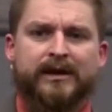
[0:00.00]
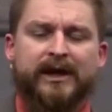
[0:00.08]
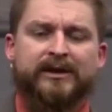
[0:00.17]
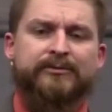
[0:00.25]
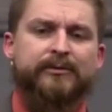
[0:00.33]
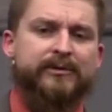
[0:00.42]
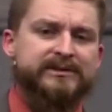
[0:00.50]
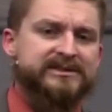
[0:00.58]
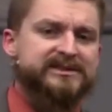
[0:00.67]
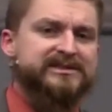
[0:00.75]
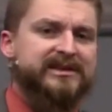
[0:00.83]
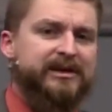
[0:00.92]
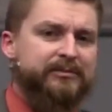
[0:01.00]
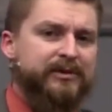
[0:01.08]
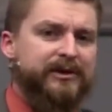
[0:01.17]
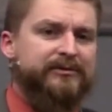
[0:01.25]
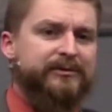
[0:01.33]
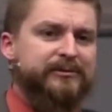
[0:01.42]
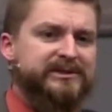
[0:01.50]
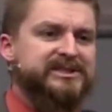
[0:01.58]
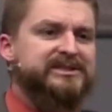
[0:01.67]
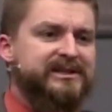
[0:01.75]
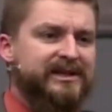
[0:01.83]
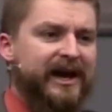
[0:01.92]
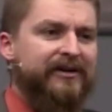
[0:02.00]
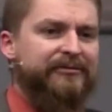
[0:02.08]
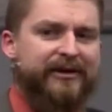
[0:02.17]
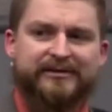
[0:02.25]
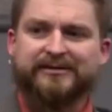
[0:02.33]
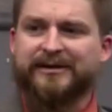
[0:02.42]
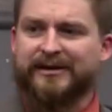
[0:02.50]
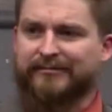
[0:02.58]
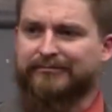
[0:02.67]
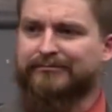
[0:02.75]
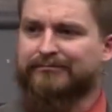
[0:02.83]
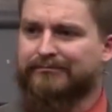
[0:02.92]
And if he wants us to keep living, we just need to have faith in him.